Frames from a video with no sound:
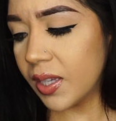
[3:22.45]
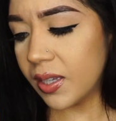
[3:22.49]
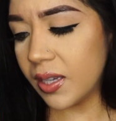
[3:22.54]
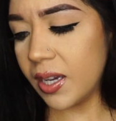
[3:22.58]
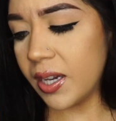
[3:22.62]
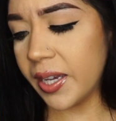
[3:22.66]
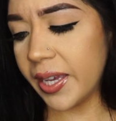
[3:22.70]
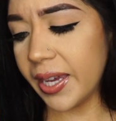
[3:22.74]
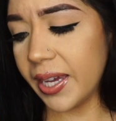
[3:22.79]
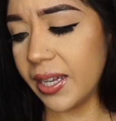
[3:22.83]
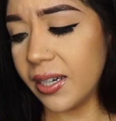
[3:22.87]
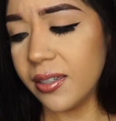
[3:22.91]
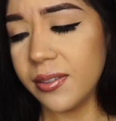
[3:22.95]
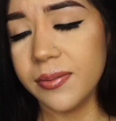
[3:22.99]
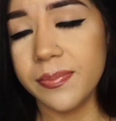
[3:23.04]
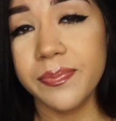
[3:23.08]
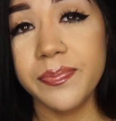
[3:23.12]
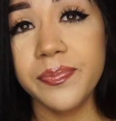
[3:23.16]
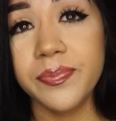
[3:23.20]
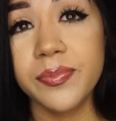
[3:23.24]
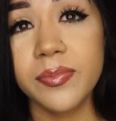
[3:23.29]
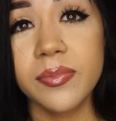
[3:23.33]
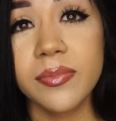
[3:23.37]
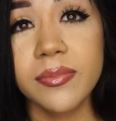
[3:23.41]
Again,
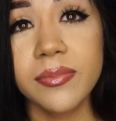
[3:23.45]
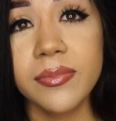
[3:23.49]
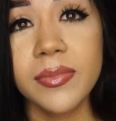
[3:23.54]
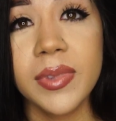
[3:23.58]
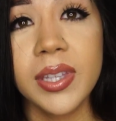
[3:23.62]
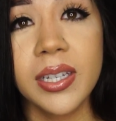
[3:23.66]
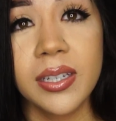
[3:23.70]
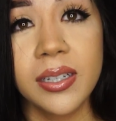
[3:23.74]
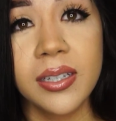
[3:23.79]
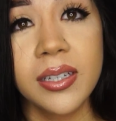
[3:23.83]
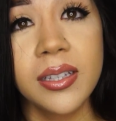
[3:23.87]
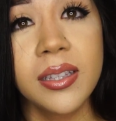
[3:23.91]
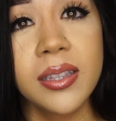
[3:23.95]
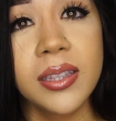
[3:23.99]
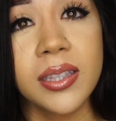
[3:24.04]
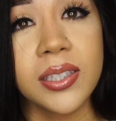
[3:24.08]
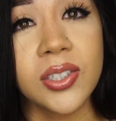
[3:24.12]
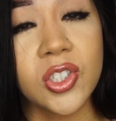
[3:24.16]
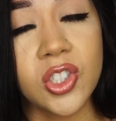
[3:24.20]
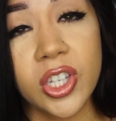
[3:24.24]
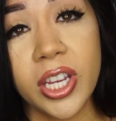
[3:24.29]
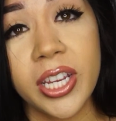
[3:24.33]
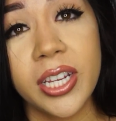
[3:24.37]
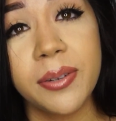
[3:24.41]
the
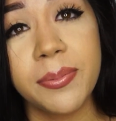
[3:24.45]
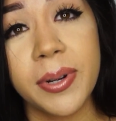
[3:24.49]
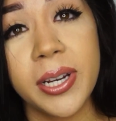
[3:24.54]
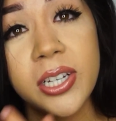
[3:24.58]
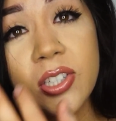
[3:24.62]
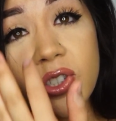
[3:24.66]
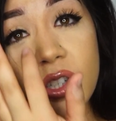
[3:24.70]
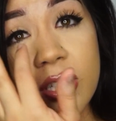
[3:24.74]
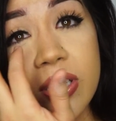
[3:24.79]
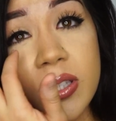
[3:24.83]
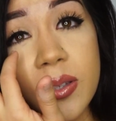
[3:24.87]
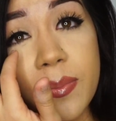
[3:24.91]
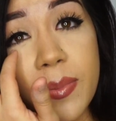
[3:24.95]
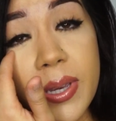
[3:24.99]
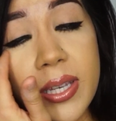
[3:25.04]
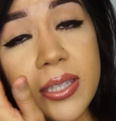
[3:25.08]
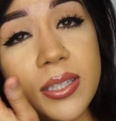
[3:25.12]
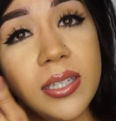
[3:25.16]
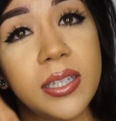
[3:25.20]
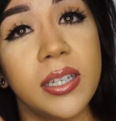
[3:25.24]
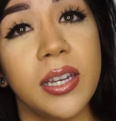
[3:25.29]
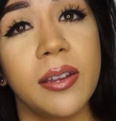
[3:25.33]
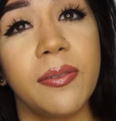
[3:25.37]
shade range is amazing.